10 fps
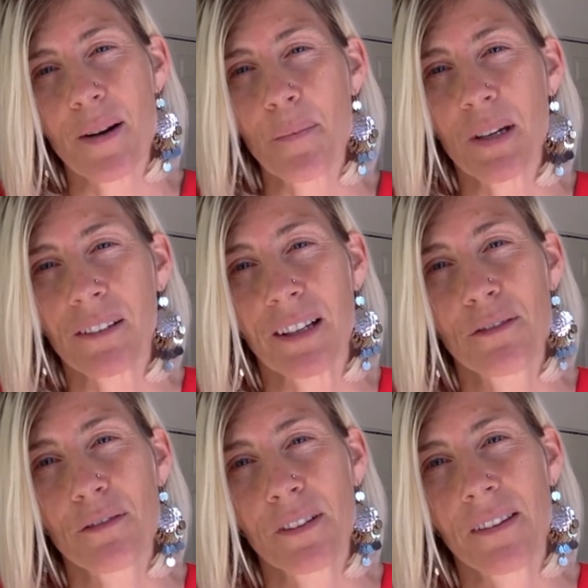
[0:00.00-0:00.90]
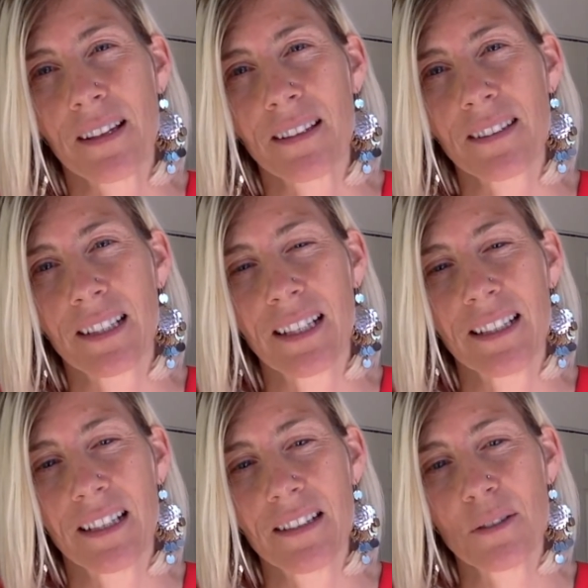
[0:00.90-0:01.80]
Be grateful for the things that he
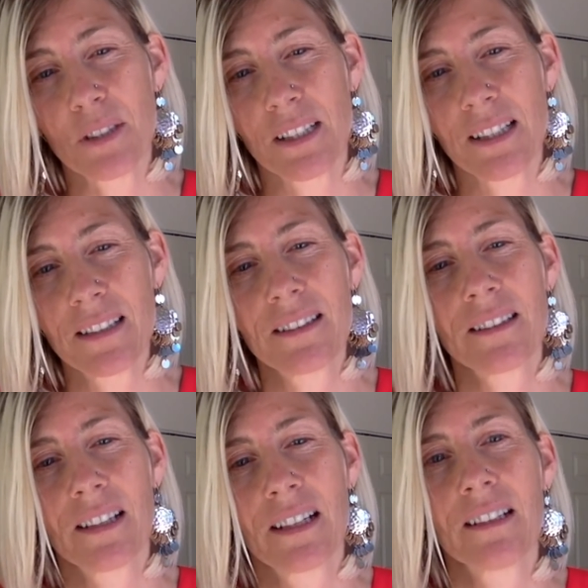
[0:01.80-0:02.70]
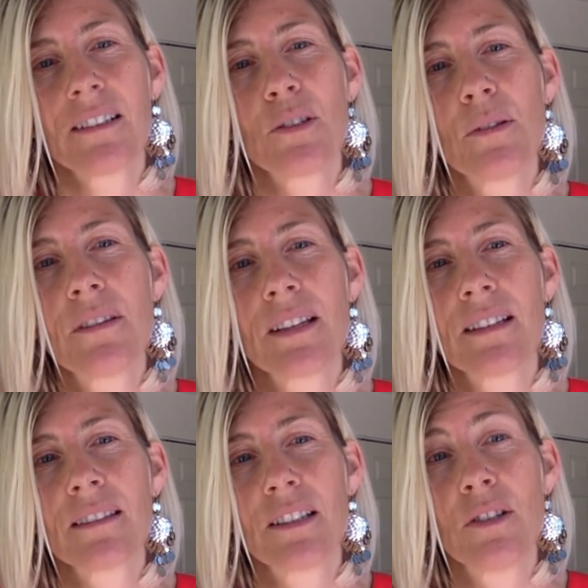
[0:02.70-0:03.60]
does or she does, and do the
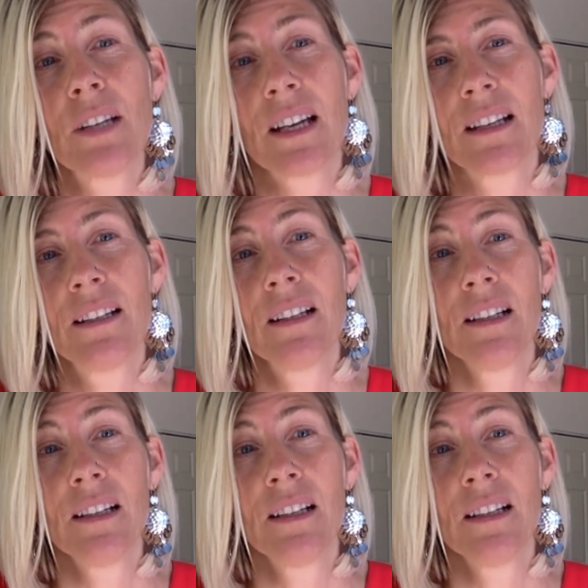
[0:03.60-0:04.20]
things that you can.